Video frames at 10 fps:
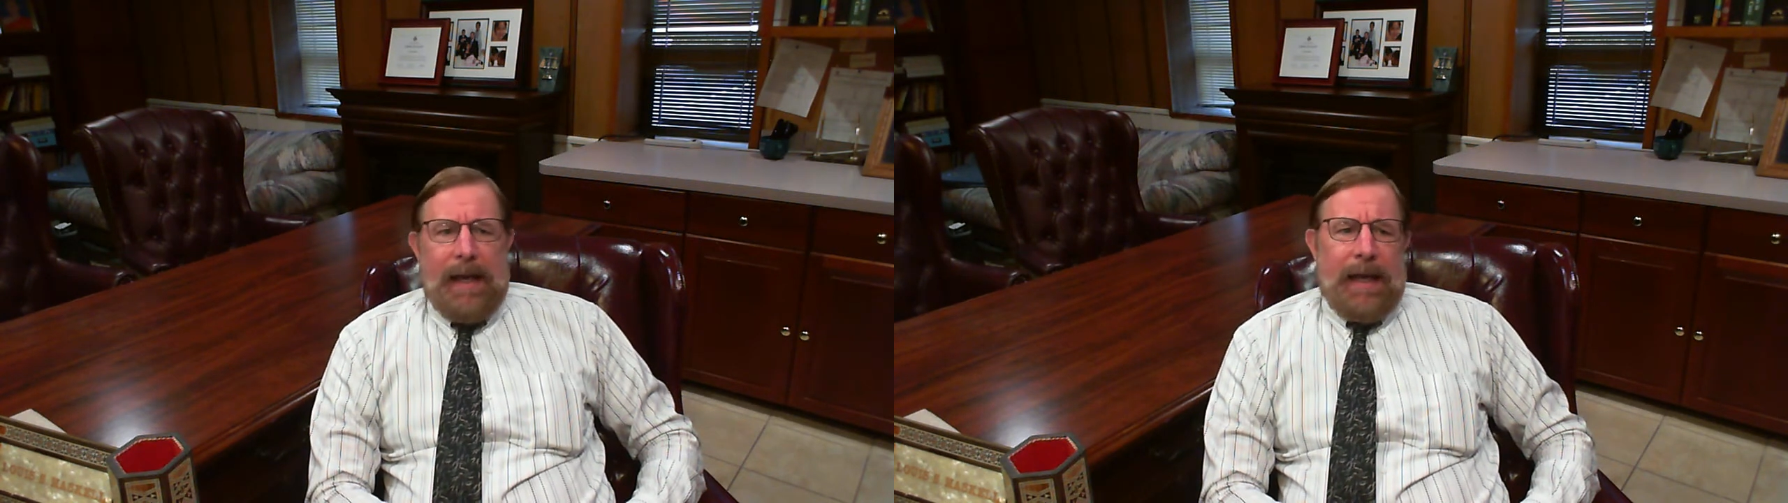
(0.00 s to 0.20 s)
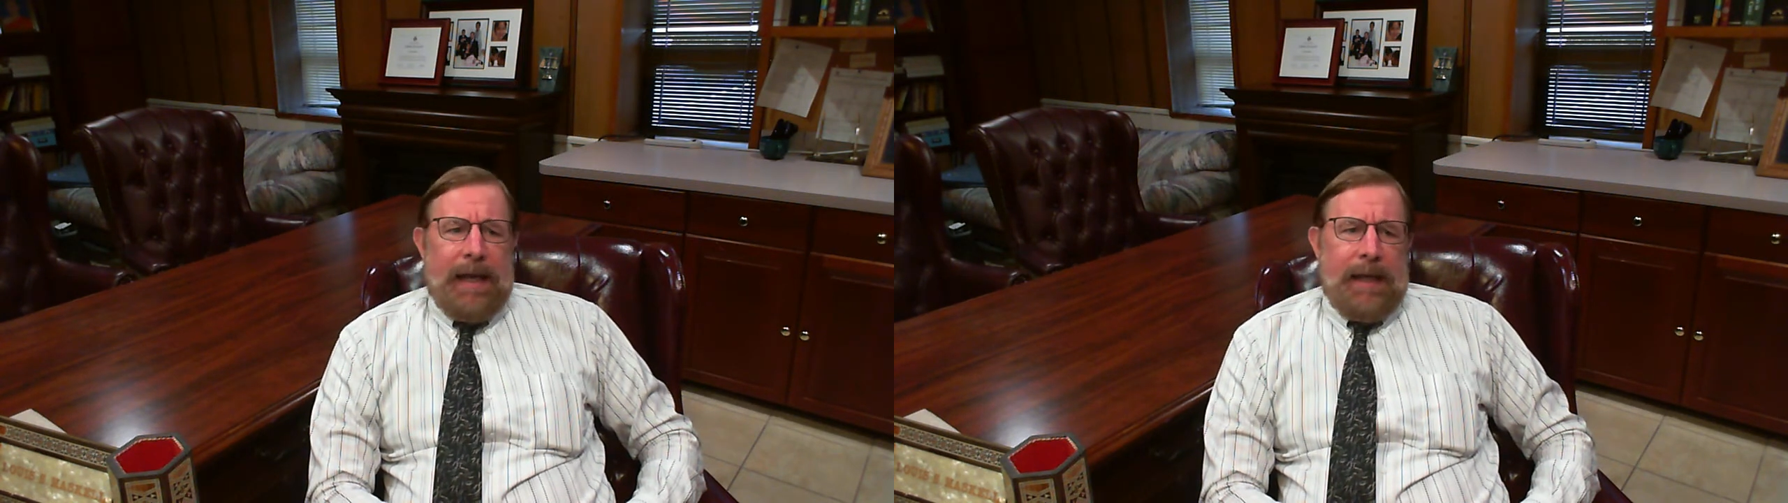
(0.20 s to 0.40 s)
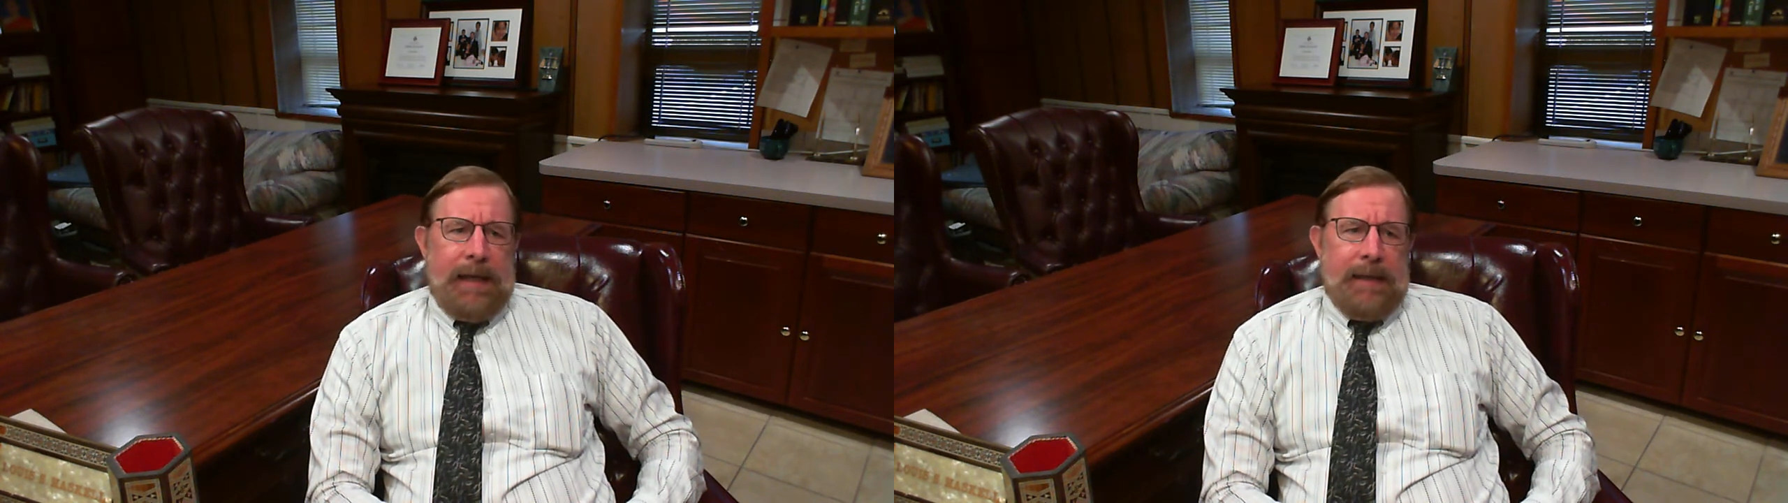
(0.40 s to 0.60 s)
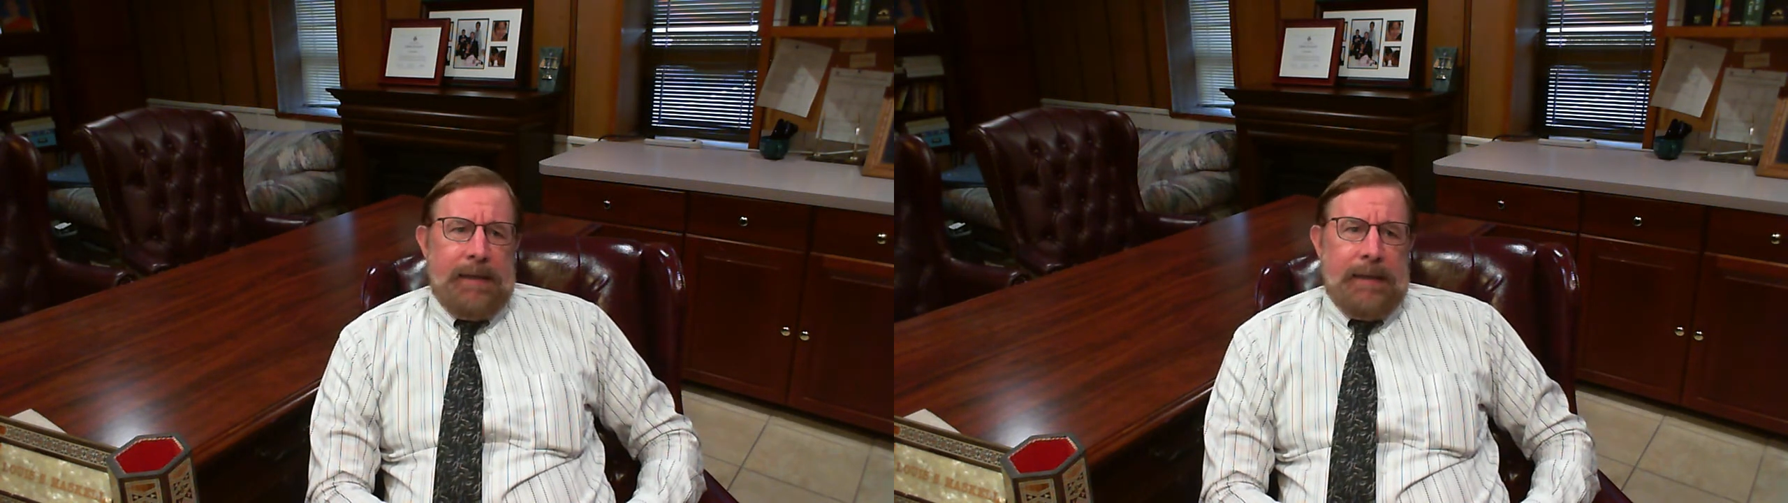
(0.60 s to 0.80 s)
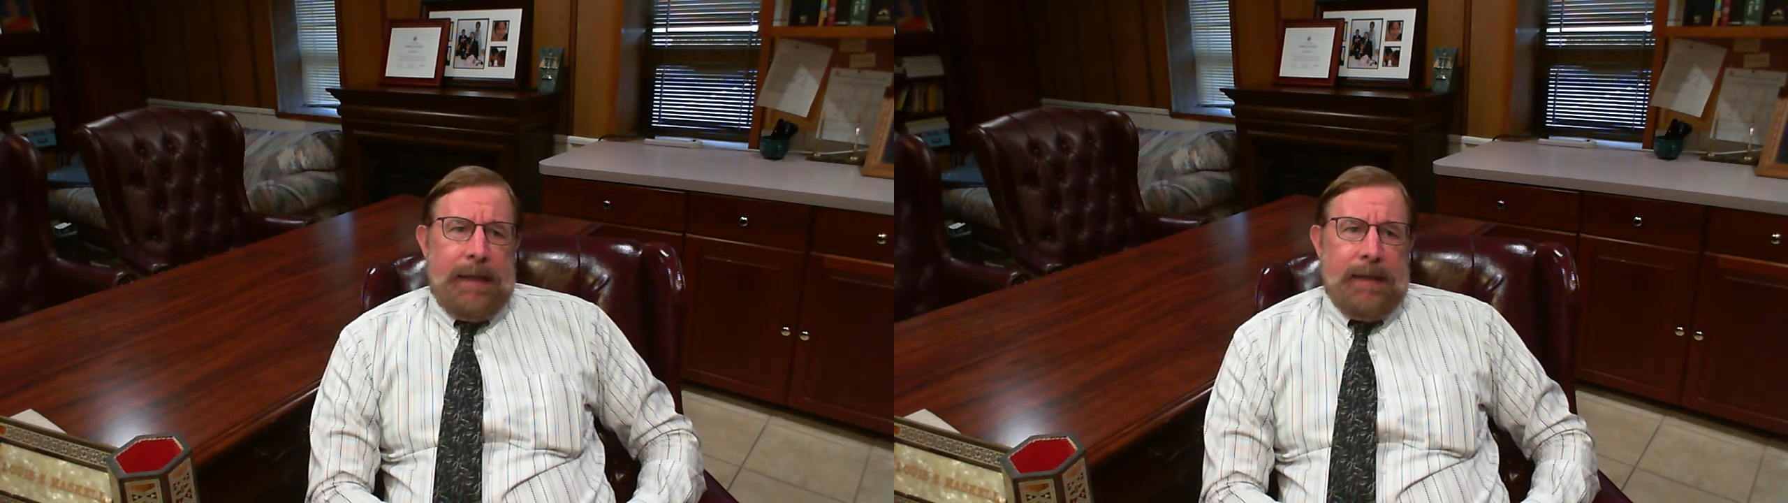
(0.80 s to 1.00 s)

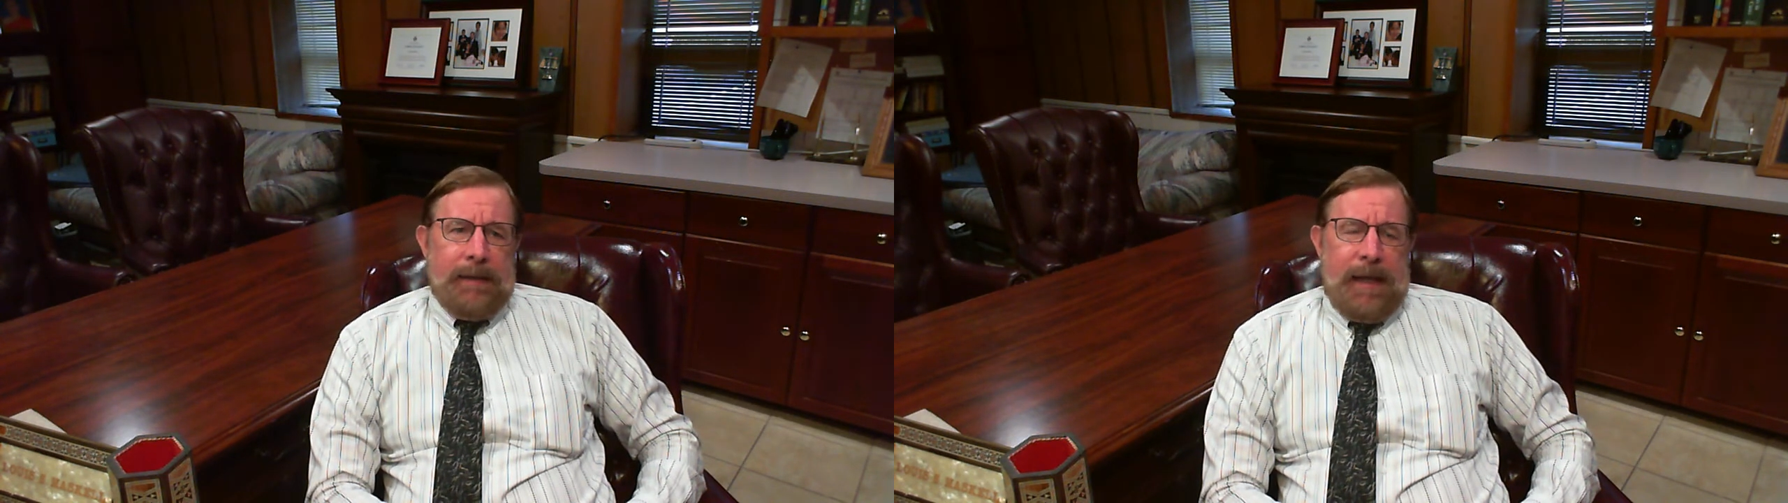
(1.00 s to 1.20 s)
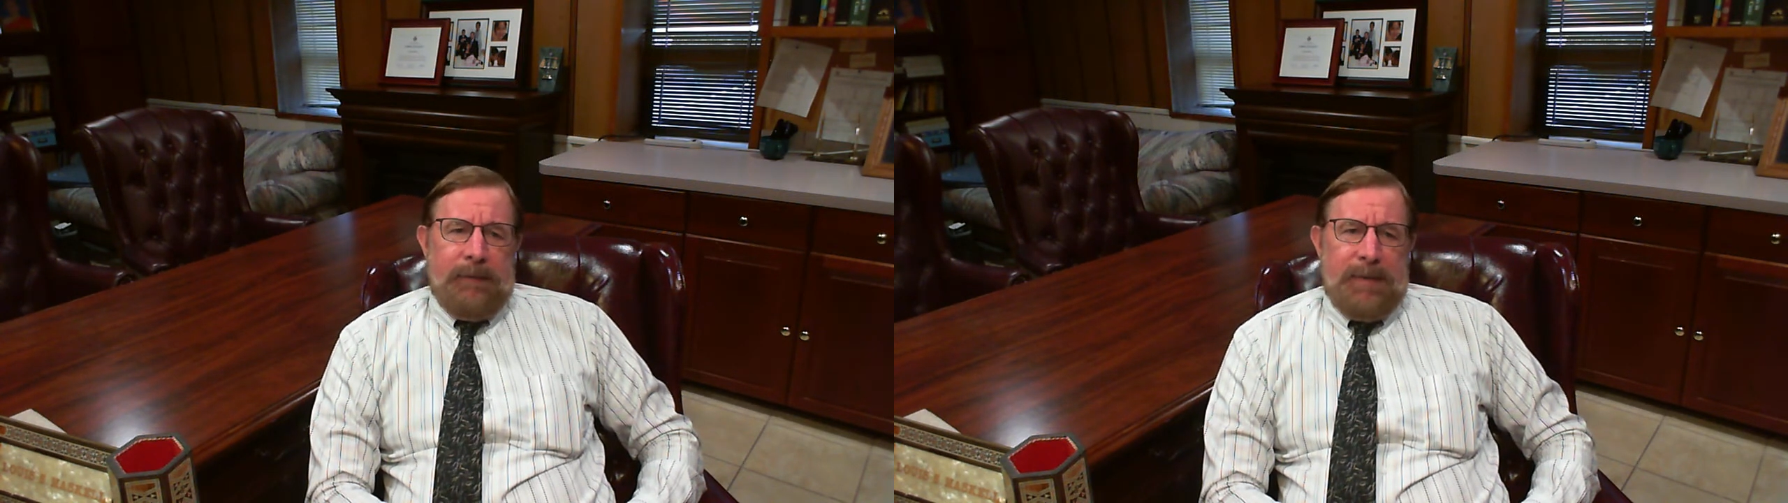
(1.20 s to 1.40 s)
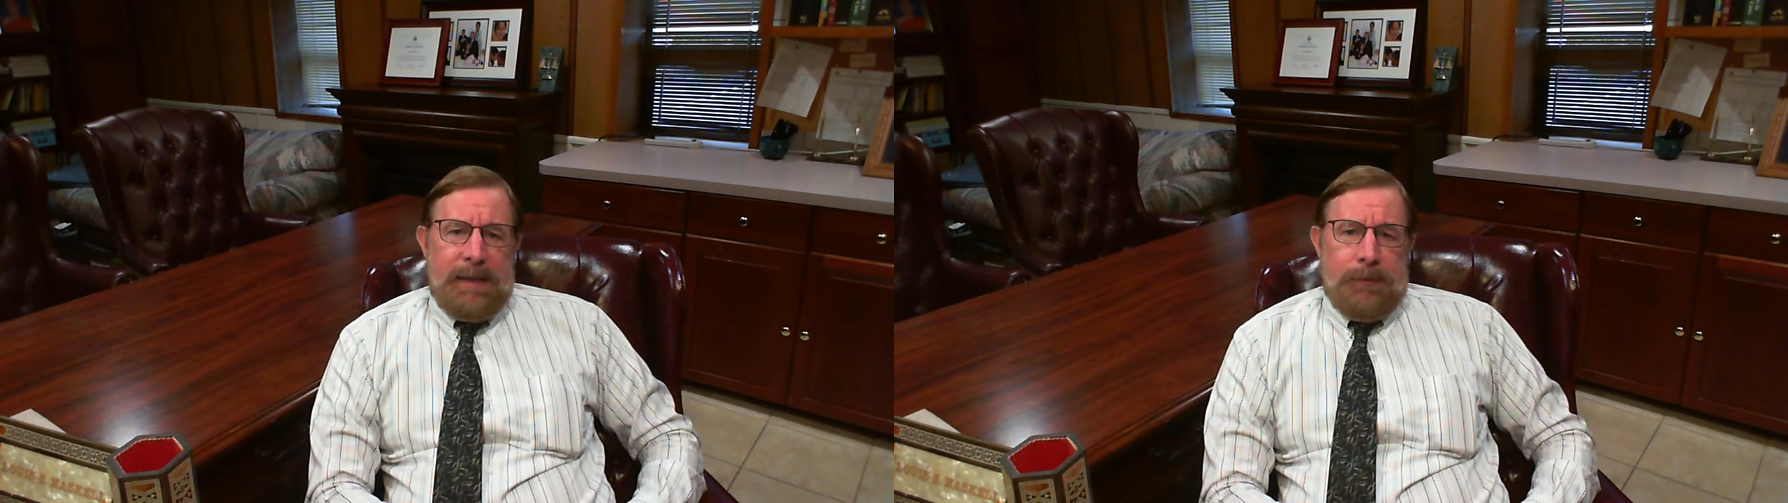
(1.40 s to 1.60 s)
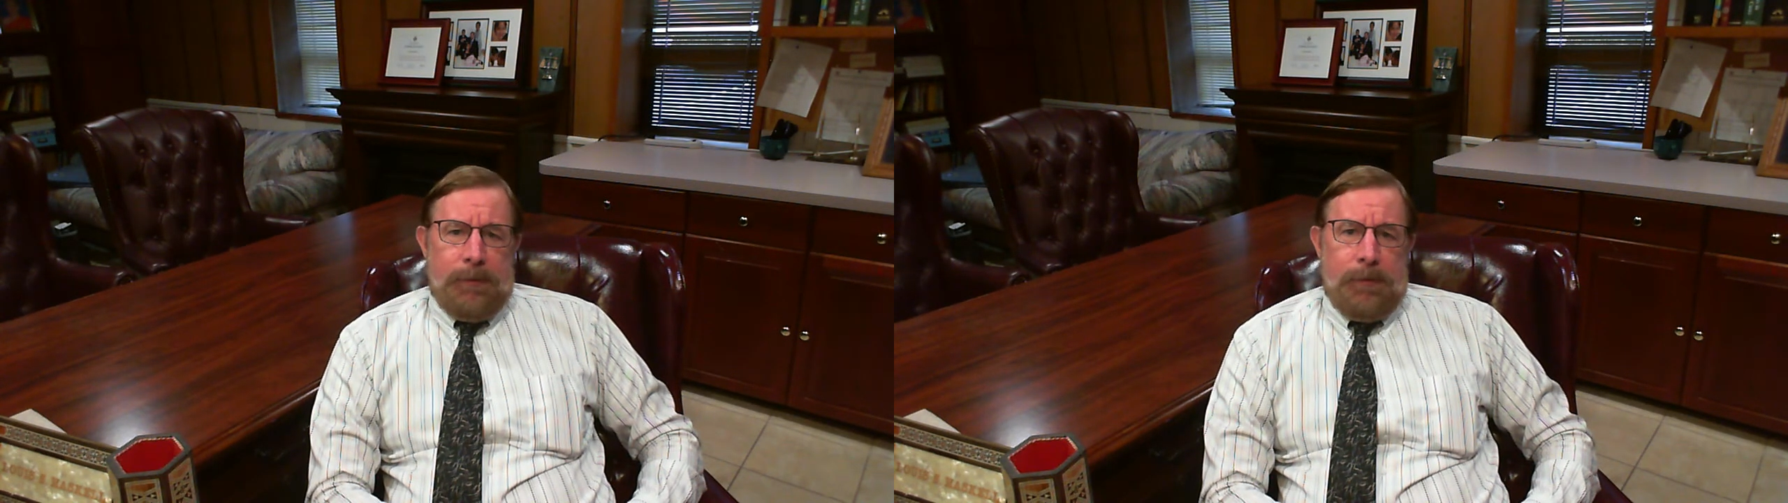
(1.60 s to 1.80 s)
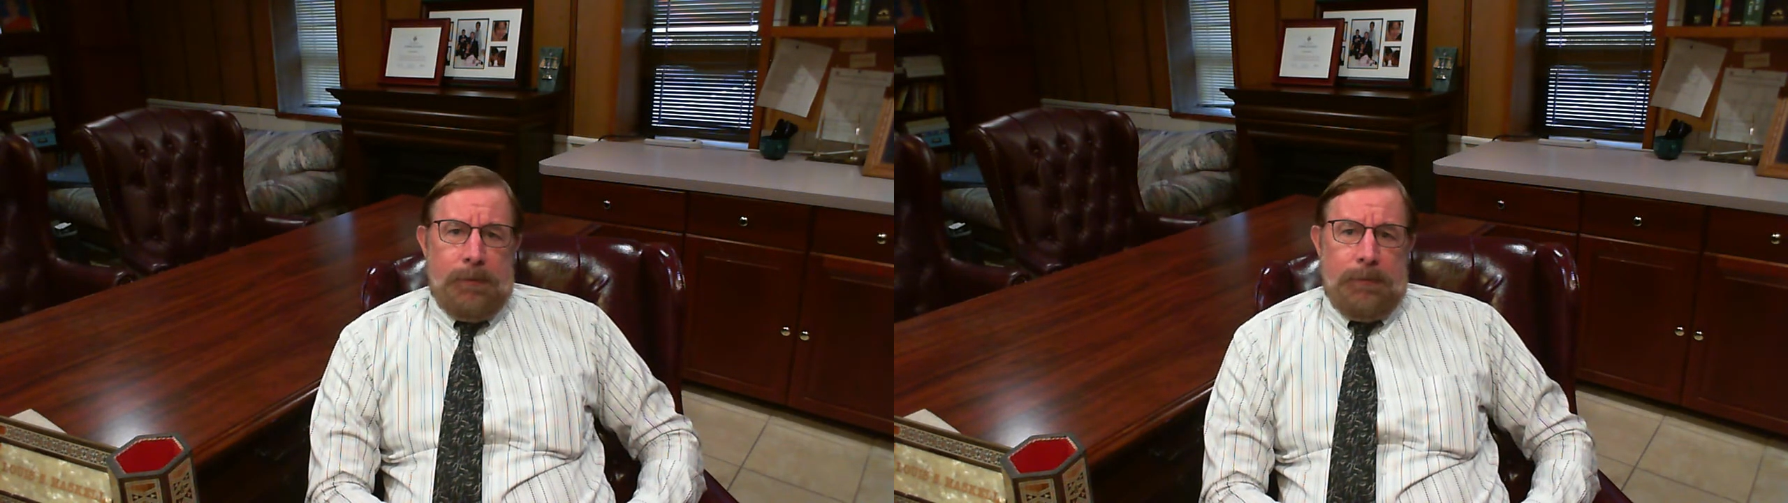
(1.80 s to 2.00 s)
and a lot of people
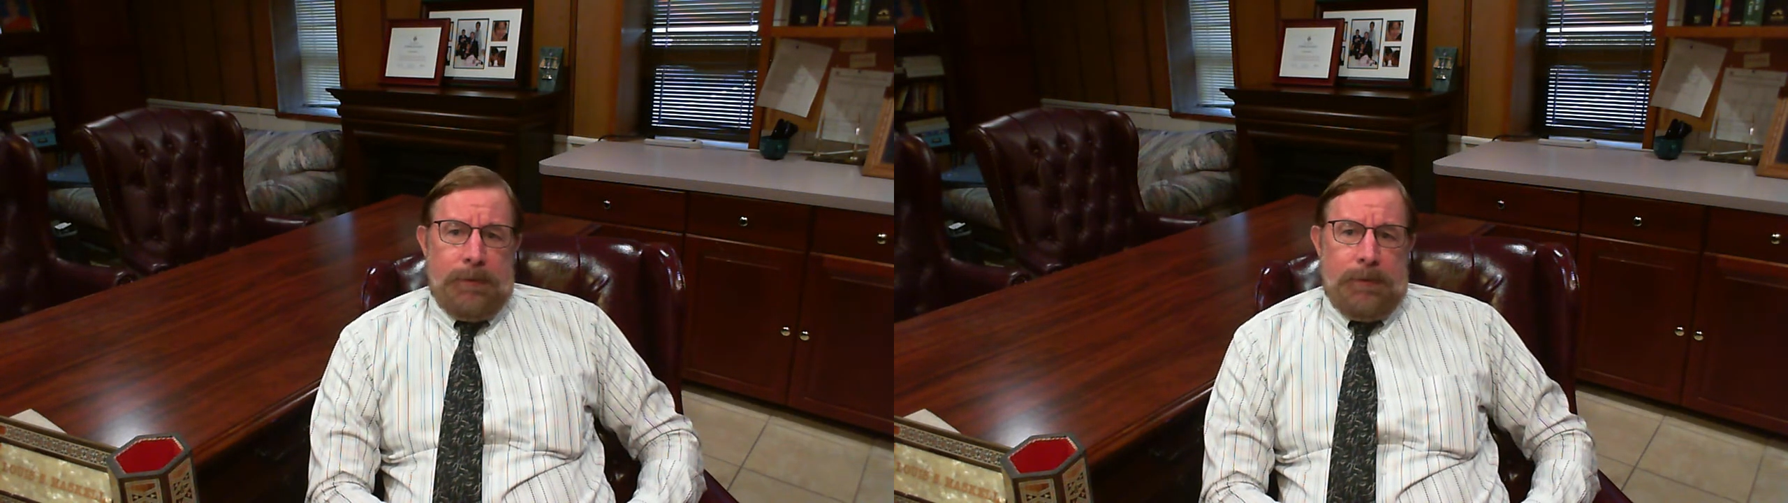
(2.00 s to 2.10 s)
who